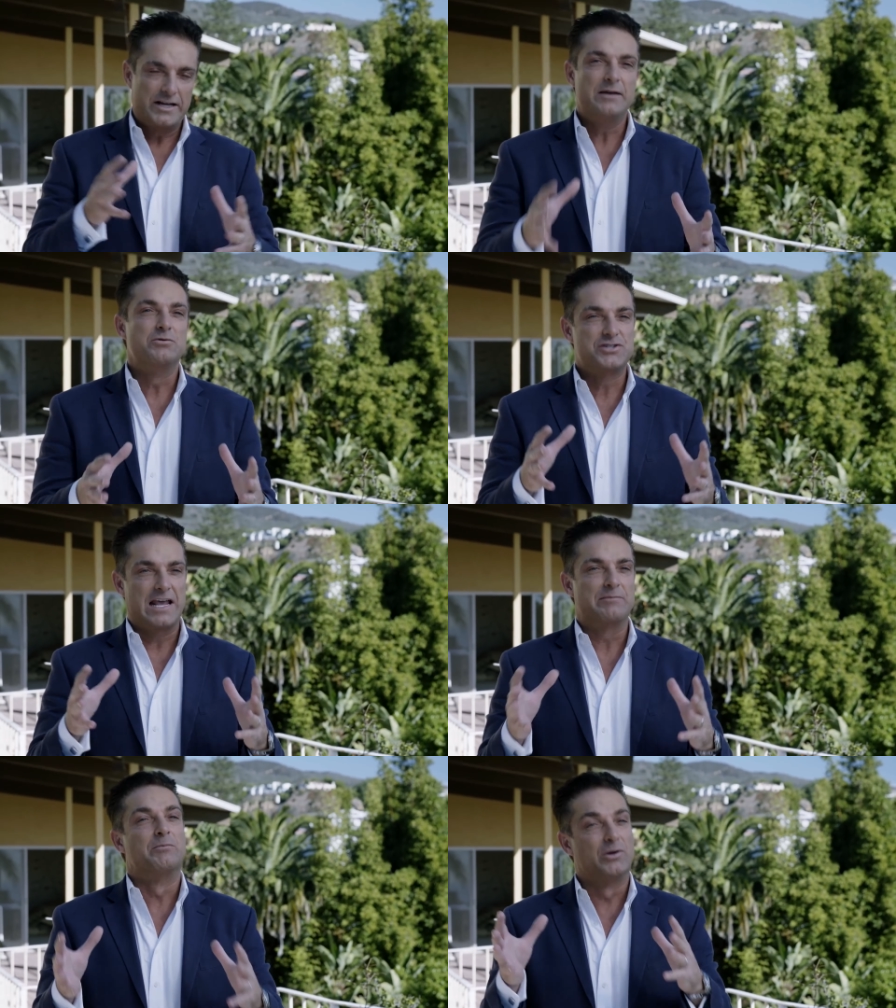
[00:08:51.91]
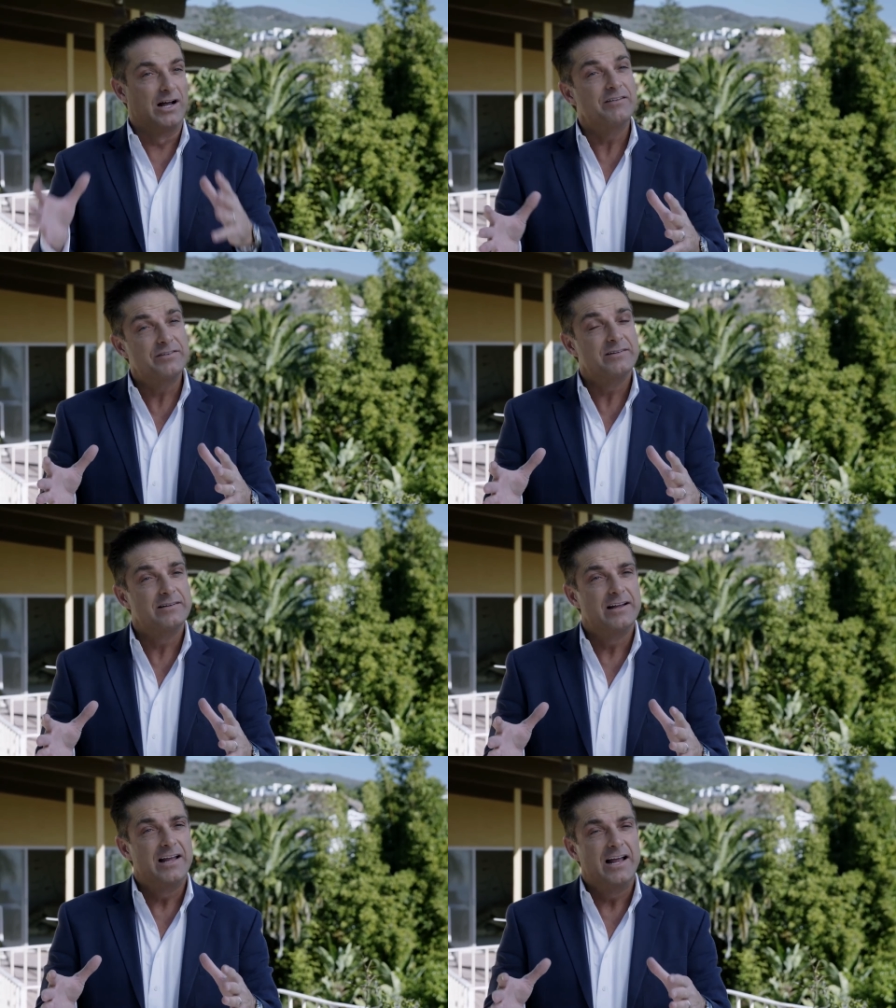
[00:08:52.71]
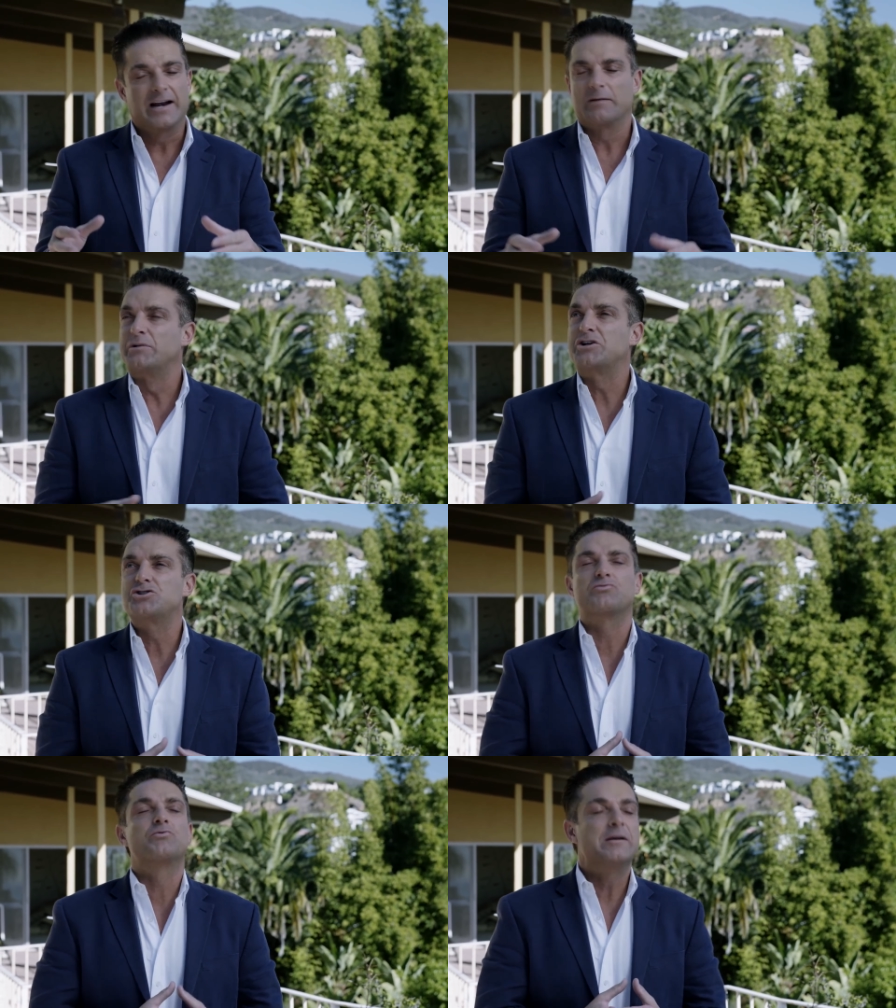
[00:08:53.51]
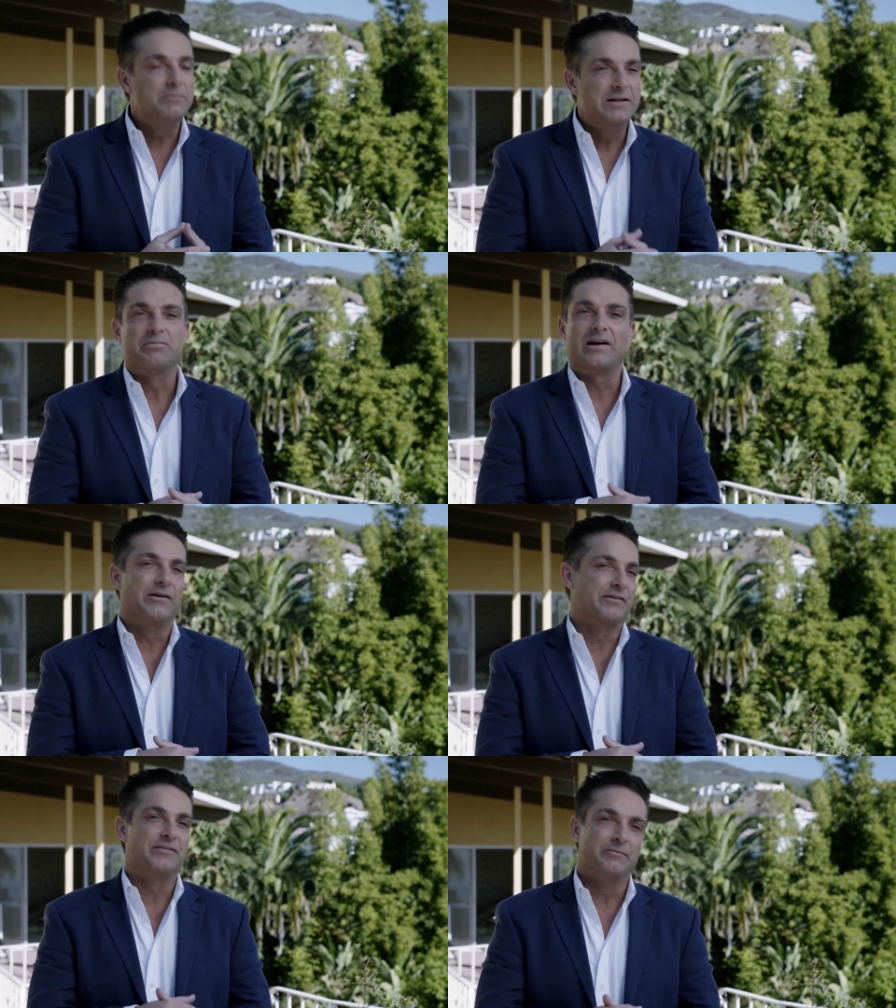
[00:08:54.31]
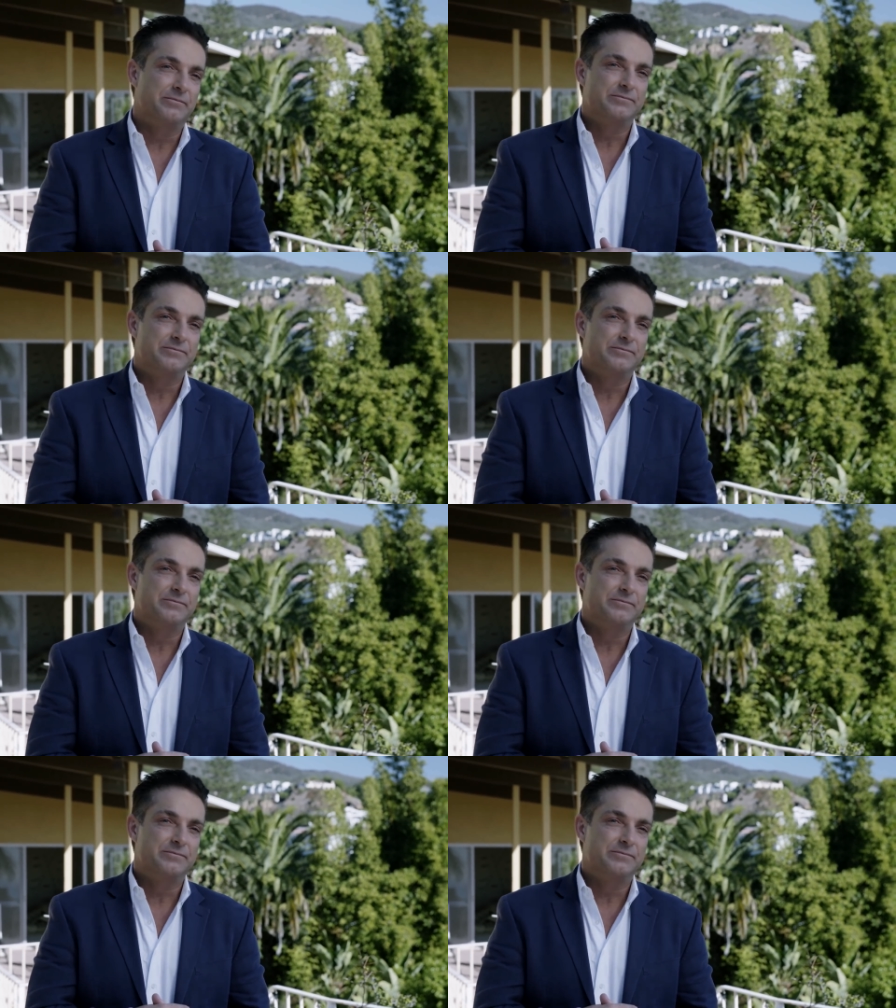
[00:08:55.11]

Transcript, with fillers: he was capable of, and I'm extremely proud of him.